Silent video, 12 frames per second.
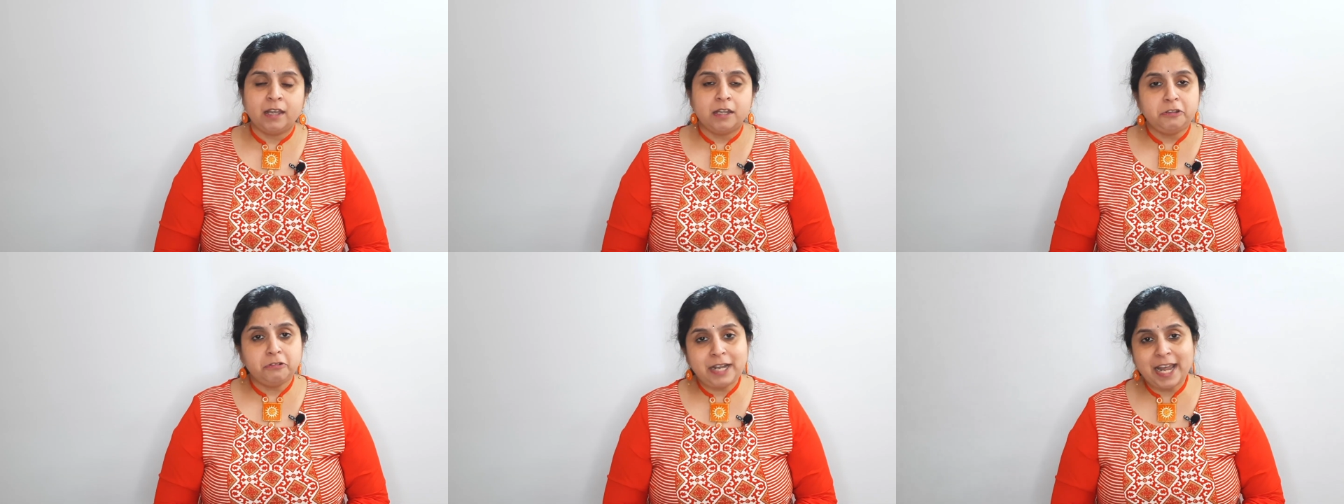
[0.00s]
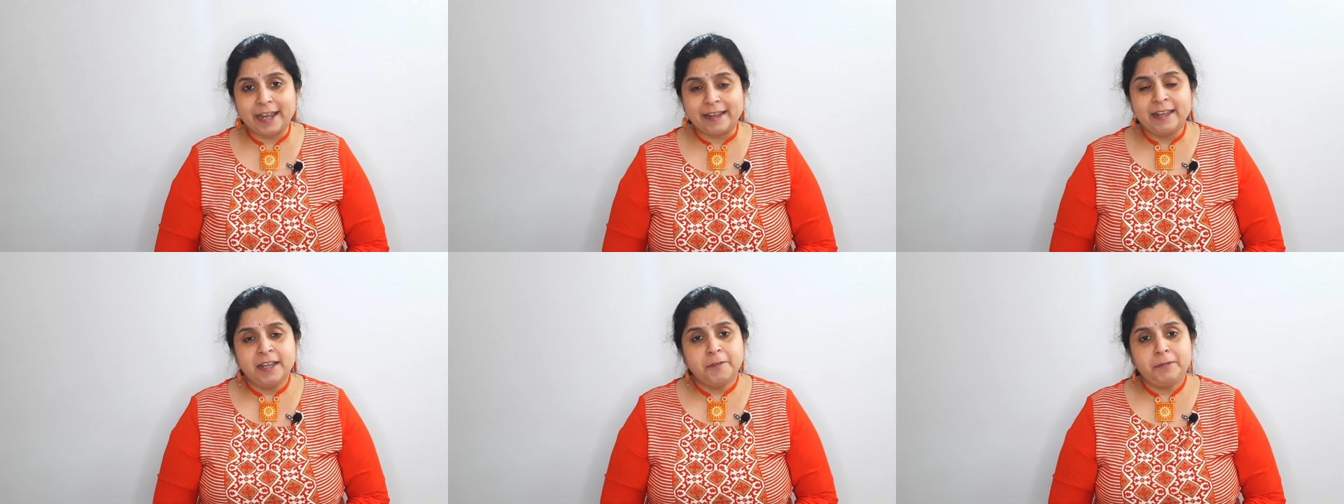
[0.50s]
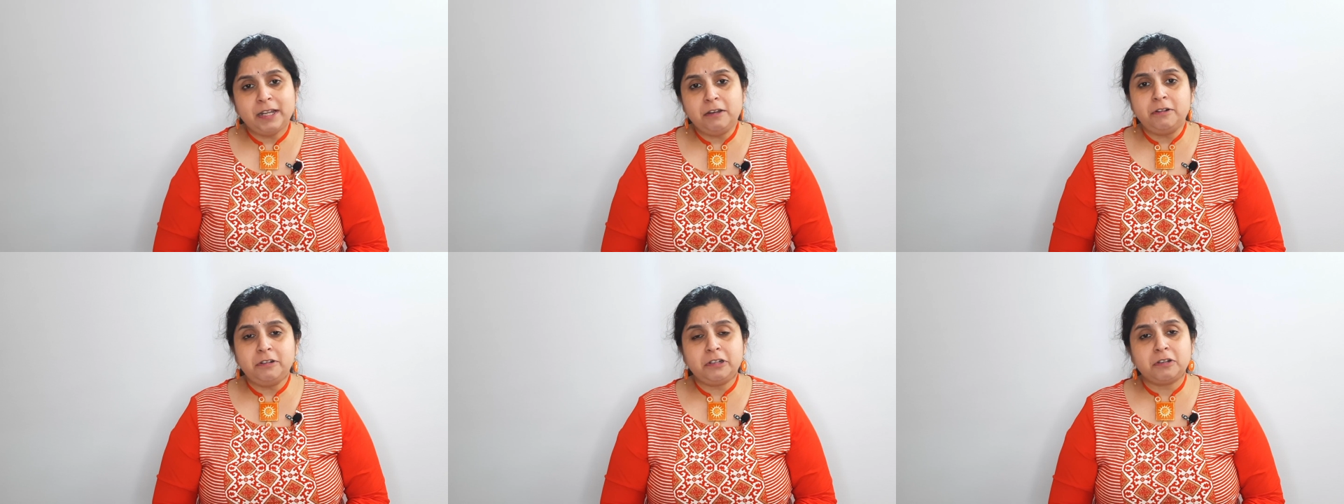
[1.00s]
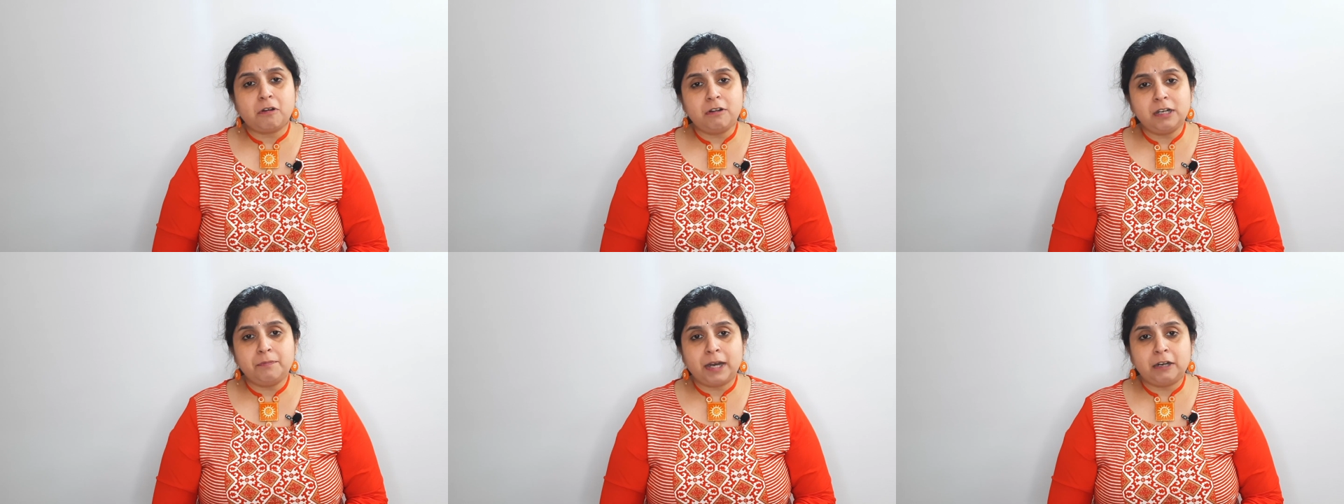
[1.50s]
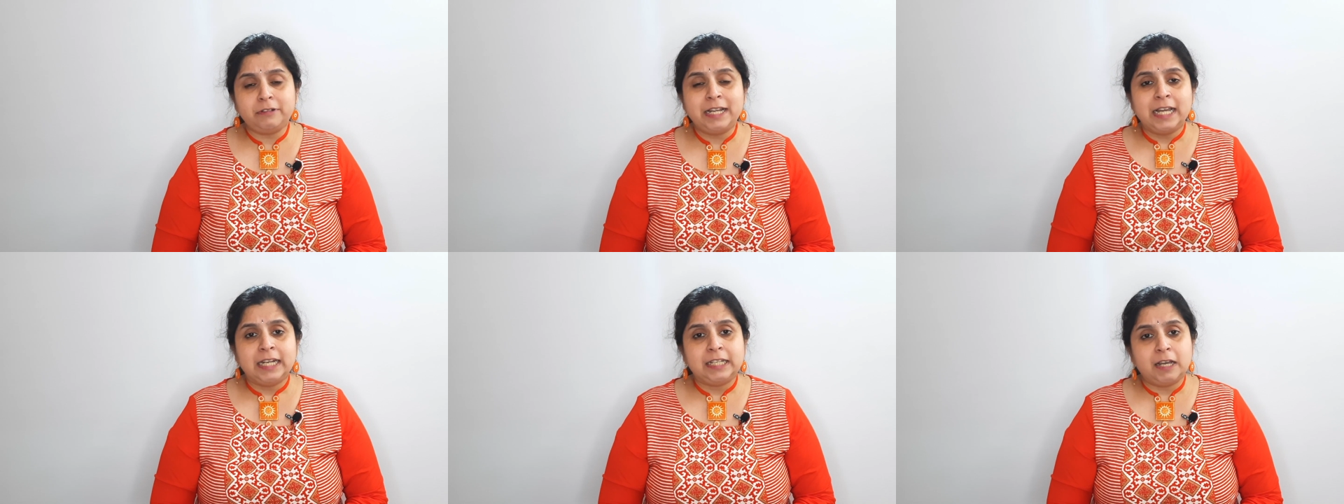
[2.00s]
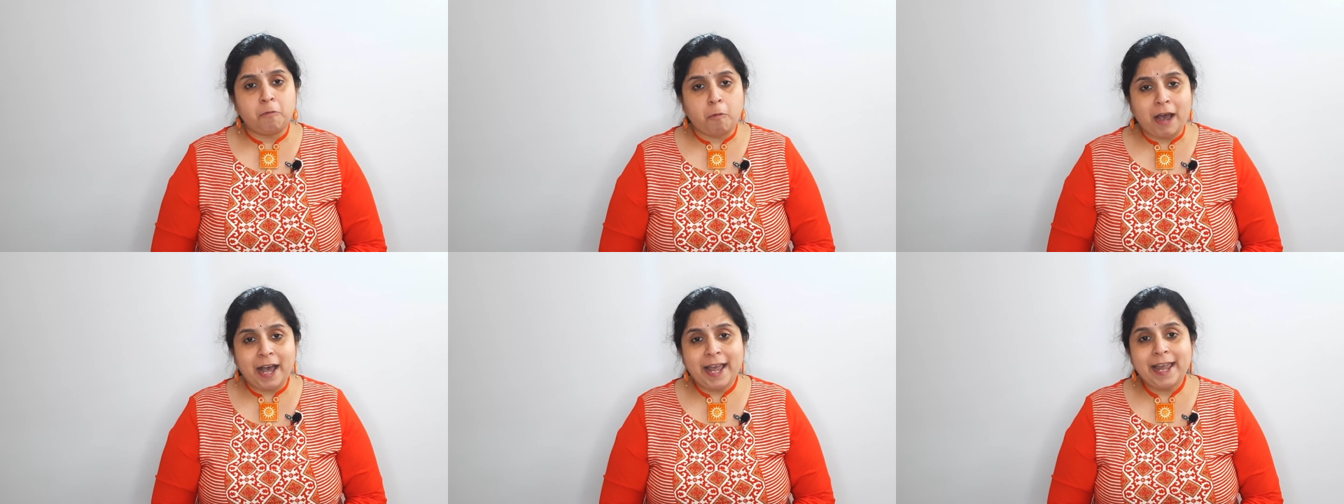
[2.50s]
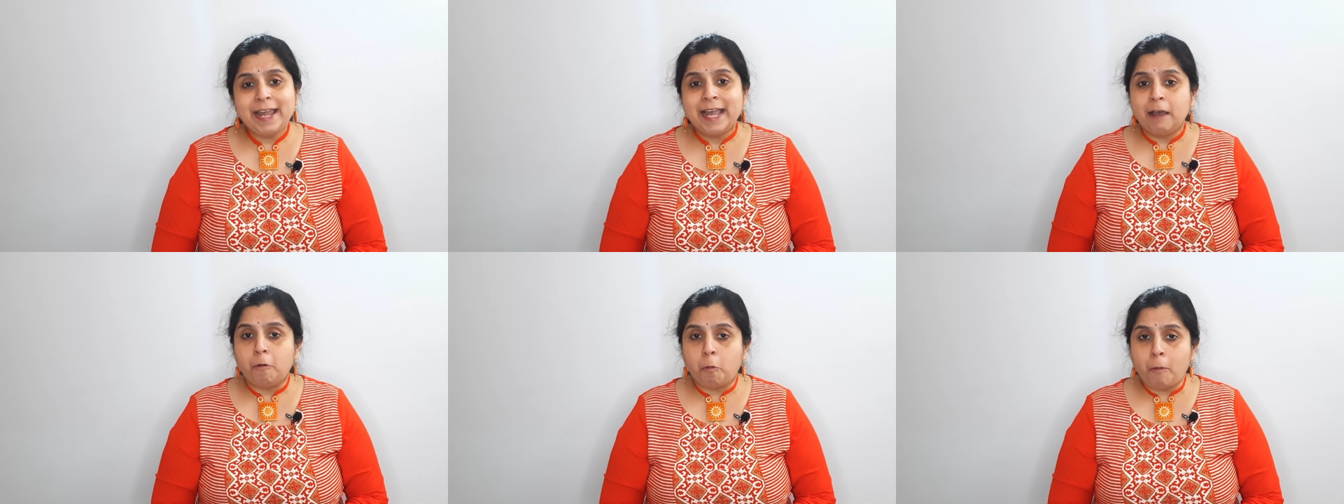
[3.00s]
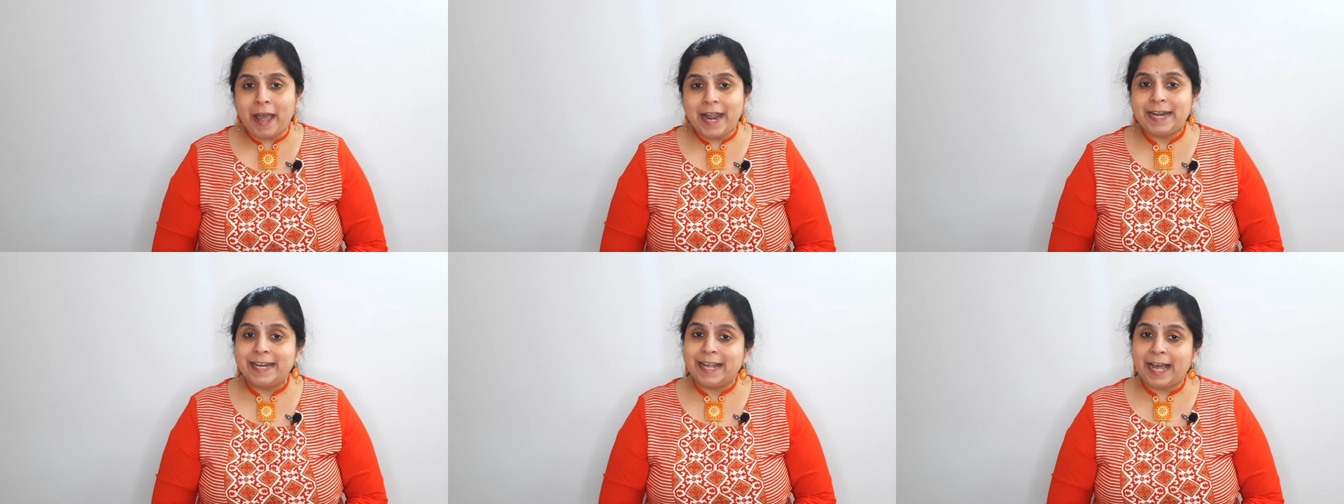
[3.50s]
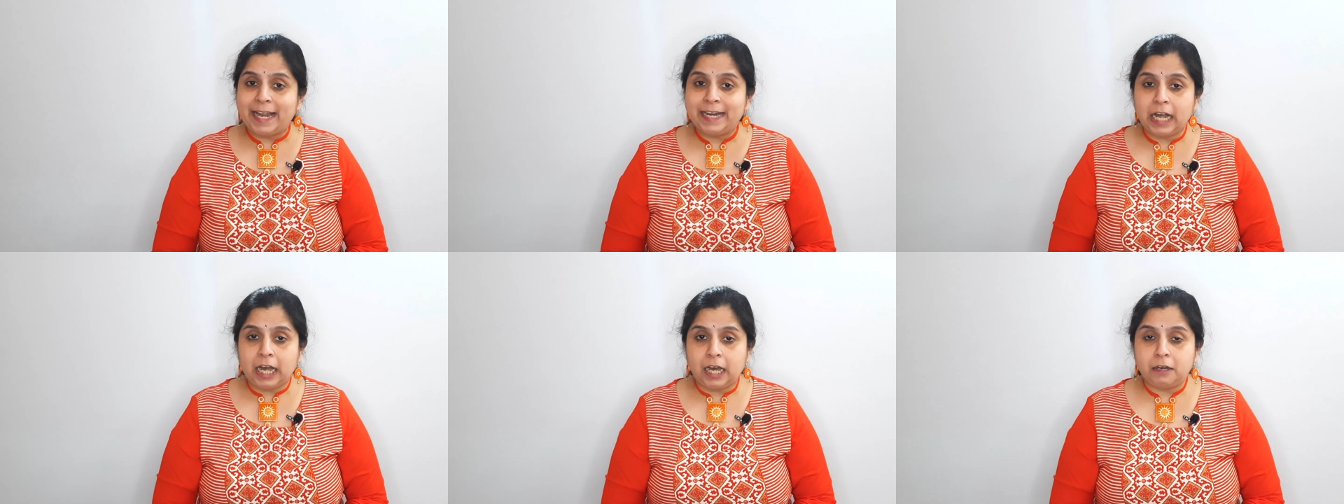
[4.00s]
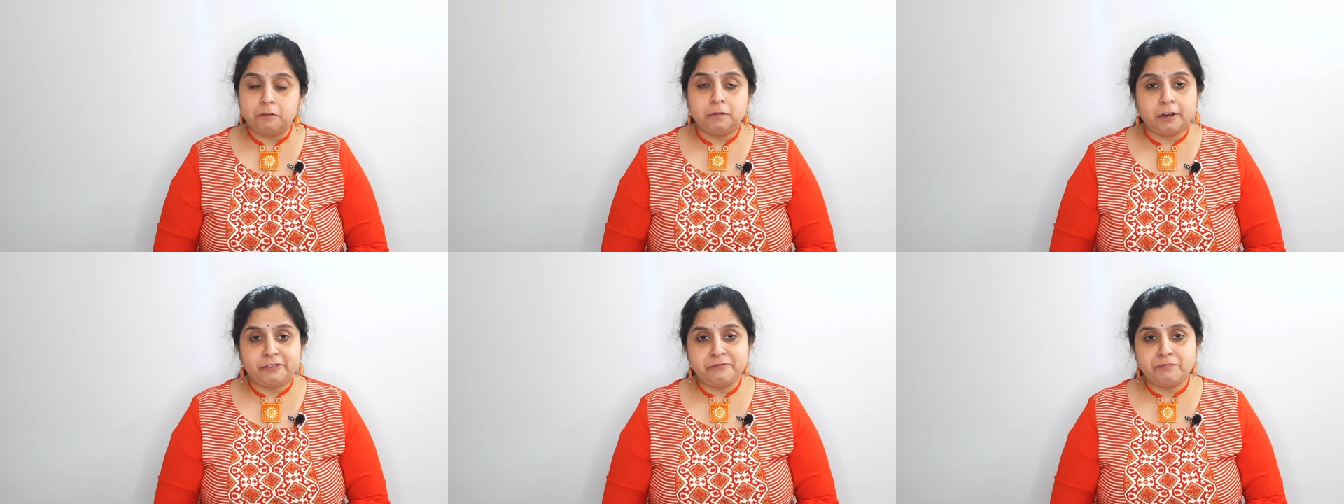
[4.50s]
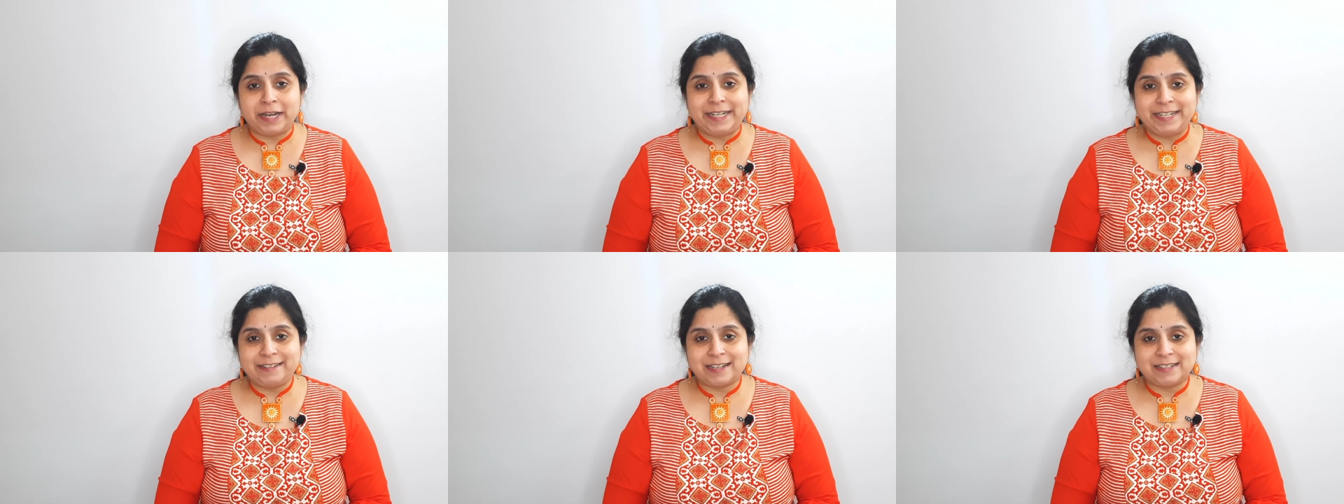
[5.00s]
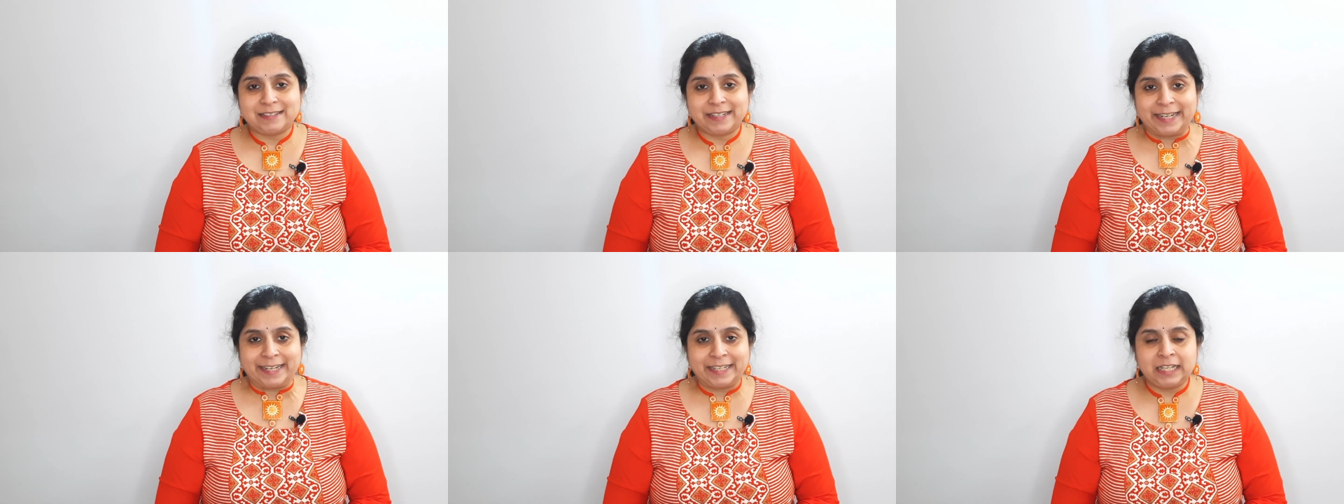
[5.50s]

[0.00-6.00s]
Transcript: Today, we are going to talk about the why, when, and how of multitasking.